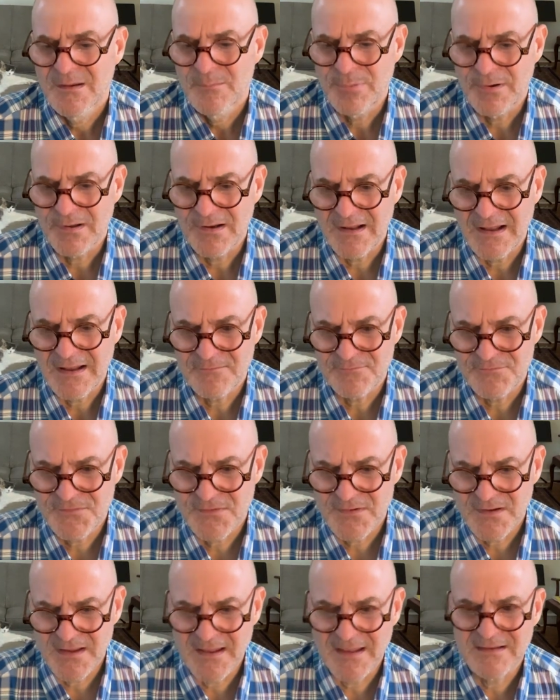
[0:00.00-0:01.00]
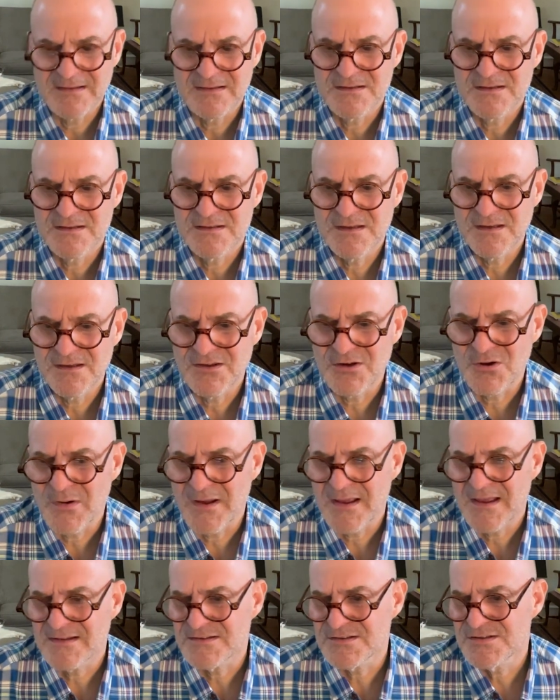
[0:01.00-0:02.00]
But I have, you know,
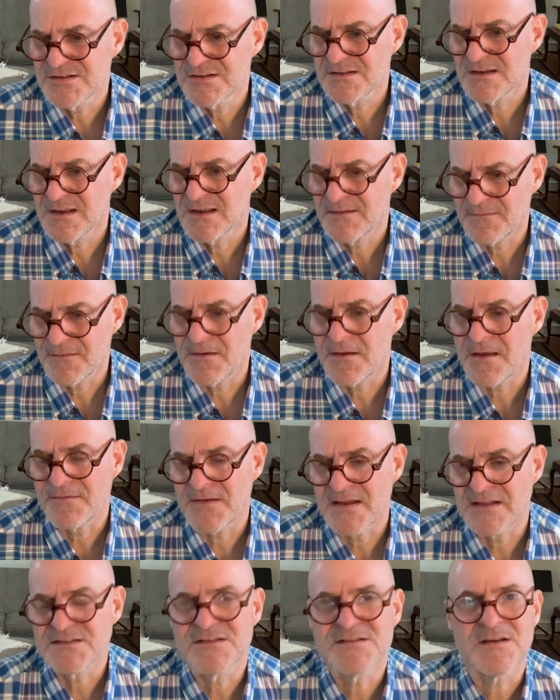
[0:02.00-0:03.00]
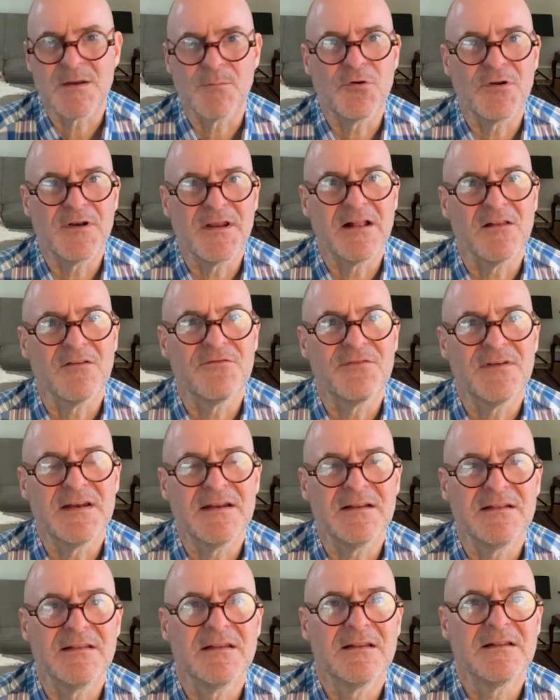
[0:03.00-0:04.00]
I have had somewhat
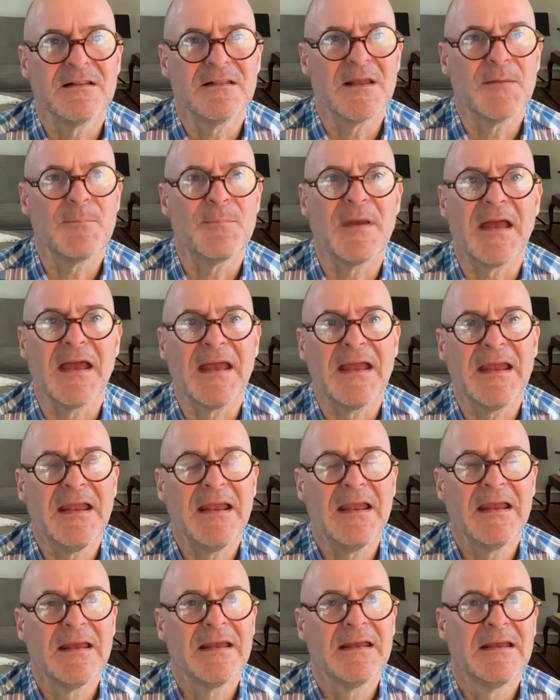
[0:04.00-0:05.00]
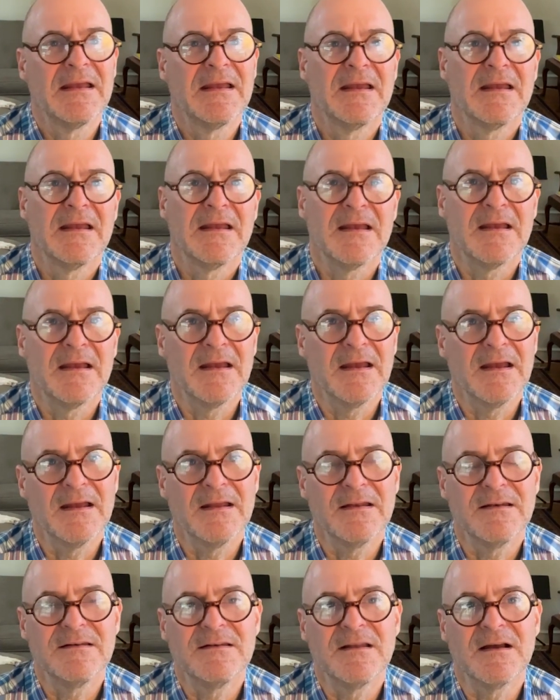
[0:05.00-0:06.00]
elevated lip A,
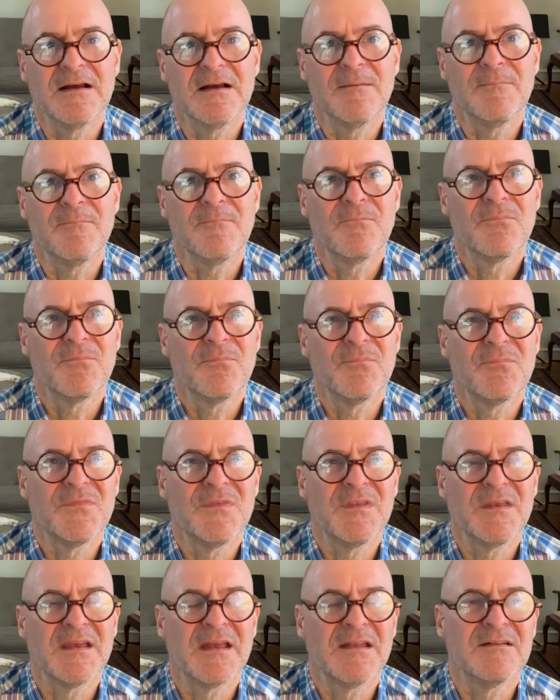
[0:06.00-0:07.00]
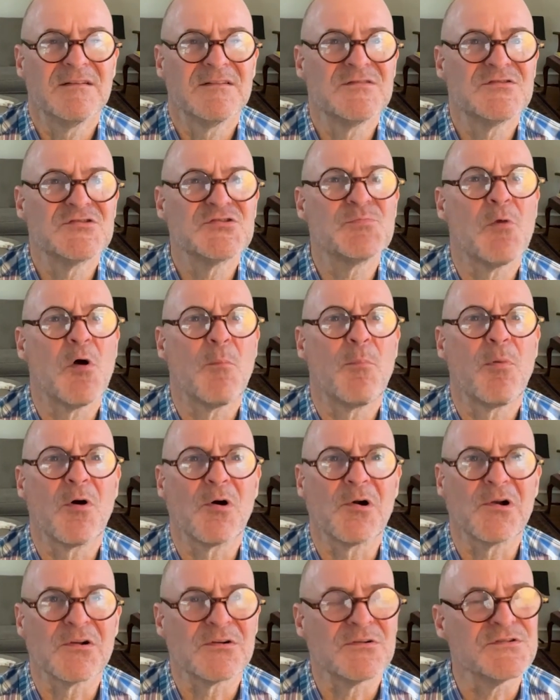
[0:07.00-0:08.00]
and you get small
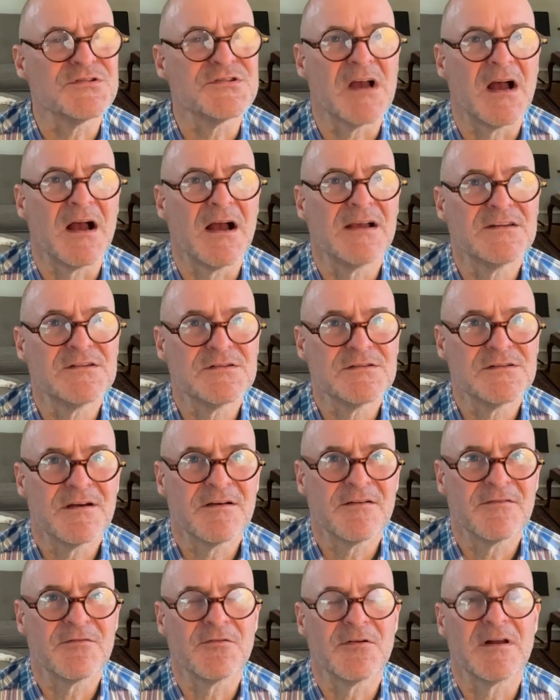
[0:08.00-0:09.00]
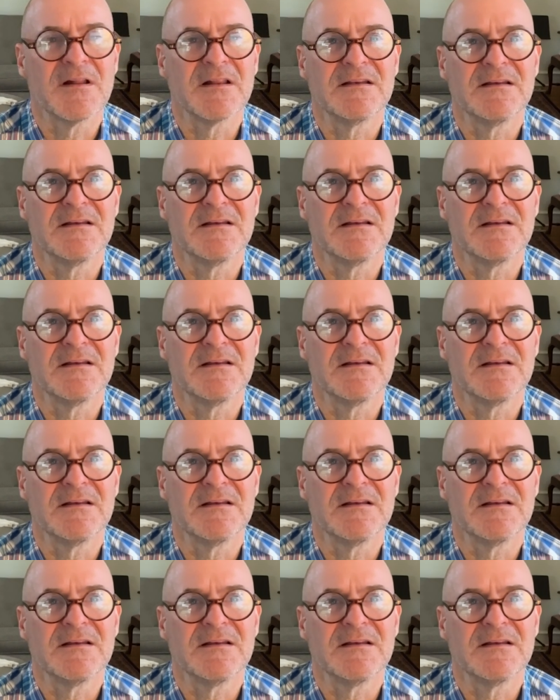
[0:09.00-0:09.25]
particle size of your